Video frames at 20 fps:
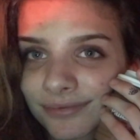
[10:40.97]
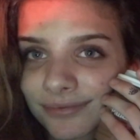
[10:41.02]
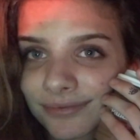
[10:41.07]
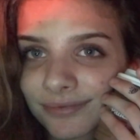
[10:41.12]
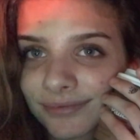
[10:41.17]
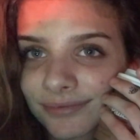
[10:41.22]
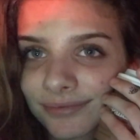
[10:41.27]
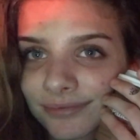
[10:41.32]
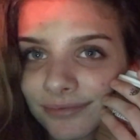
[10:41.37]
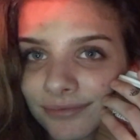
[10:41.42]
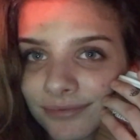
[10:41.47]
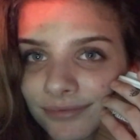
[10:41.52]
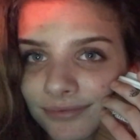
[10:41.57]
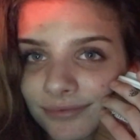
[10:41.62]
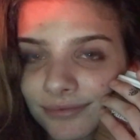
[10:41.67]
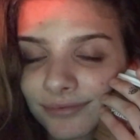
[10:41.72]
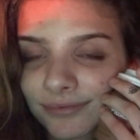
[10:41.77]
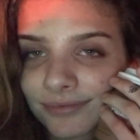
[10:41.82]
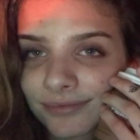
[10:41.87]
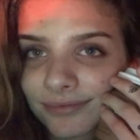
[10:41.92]

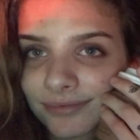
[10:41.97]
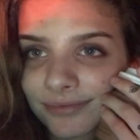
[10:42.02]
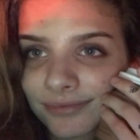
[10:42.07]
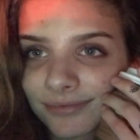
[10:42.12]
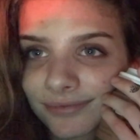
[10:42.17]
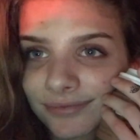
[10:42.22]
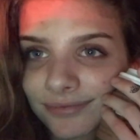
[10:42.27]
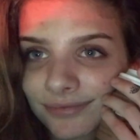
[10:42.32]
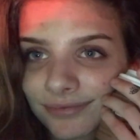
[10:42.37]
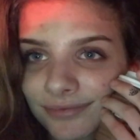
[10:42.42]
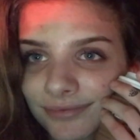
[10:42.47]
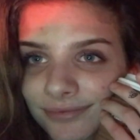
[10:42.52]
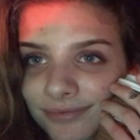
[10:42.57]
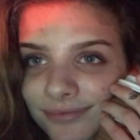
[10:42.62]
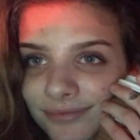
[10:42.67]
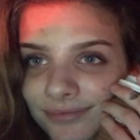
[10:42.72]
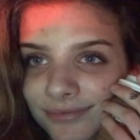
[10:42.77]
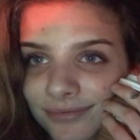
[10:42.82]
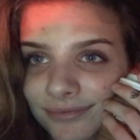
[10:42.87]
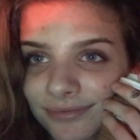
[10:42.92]

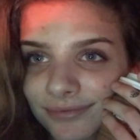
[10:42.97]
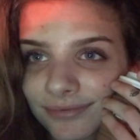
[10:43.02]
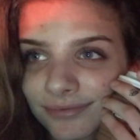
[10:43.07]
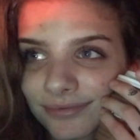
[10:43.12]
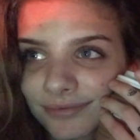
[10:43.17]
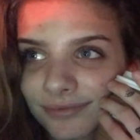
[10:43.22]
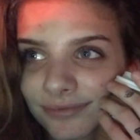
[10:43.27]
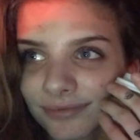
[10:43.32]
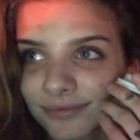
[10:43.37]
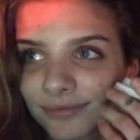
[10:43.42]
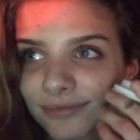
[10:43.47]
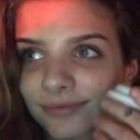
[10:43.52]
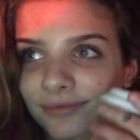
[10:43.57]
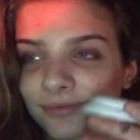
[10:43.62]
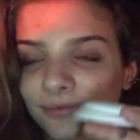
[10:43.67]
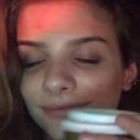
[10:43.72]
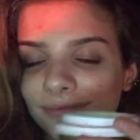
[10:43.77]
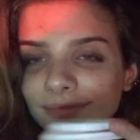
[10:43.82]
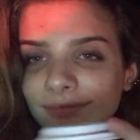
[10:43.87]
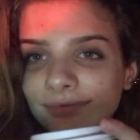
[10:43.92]

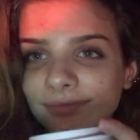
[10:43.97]
No words are spoken by the person on screen.